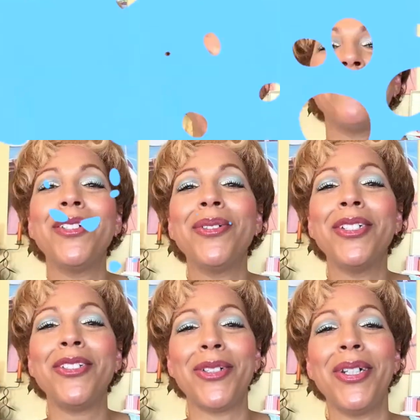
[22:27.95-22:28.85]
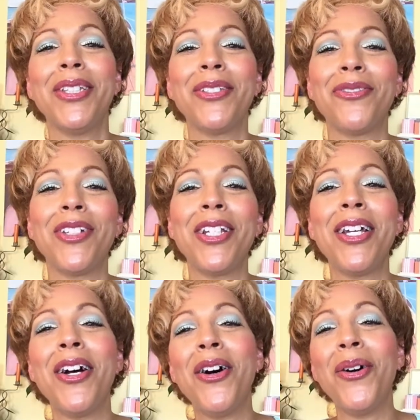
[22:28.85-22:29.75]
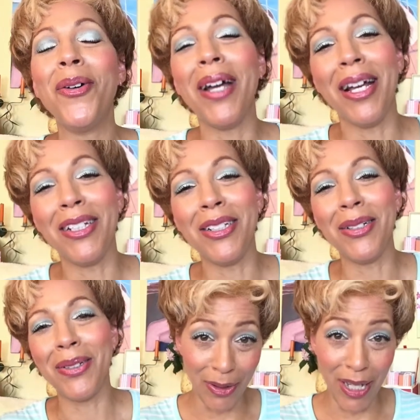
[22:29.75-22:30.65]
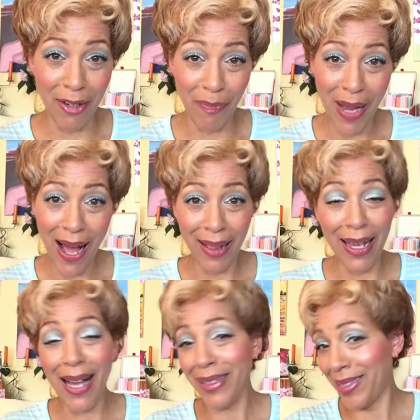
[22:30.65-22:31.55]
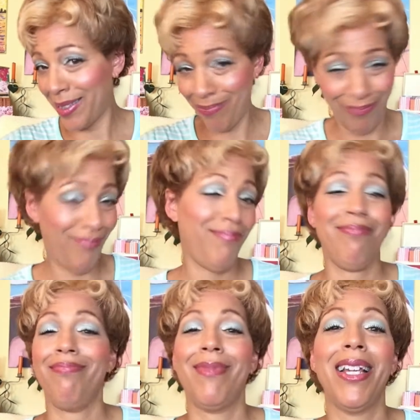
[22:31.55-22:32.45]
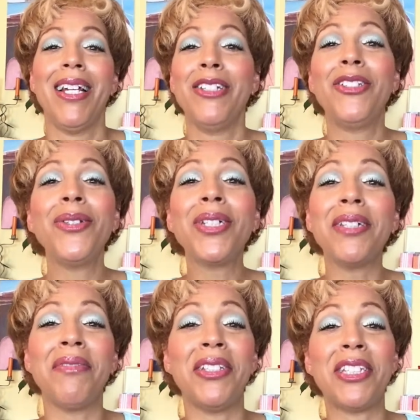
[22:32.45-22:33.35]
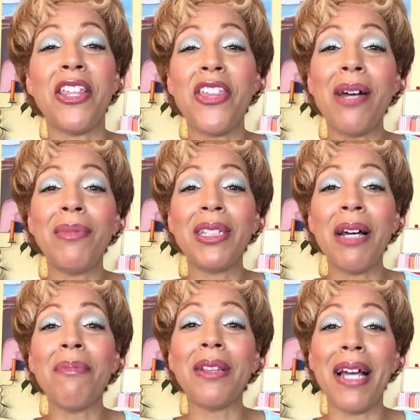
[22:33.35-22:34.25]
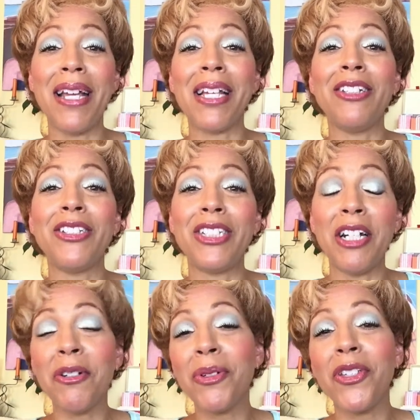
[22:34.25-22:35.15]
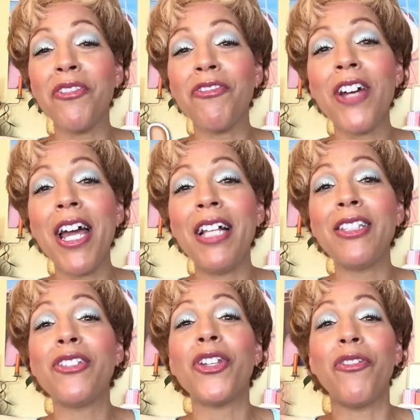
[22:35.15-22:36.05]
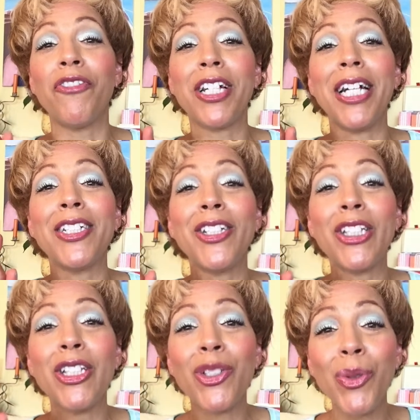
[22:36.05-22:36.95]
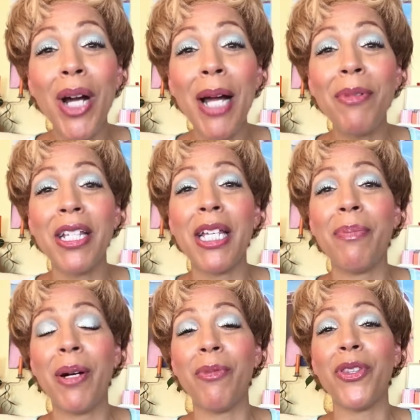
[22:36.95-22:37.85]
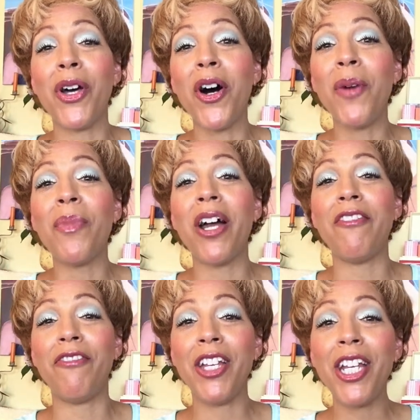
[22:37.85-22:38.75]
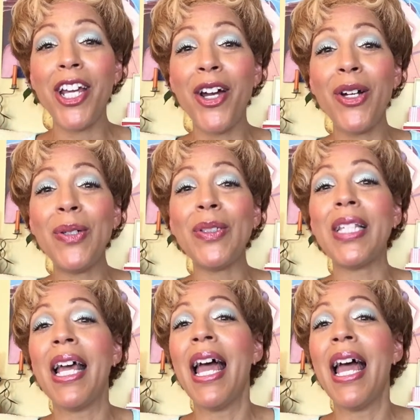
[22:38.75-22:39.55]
If you enjoyed this video and you love palettes, do give this a thumbs up, like, and share it with your friends. Don't forget to subscribe to keep up with all my videos.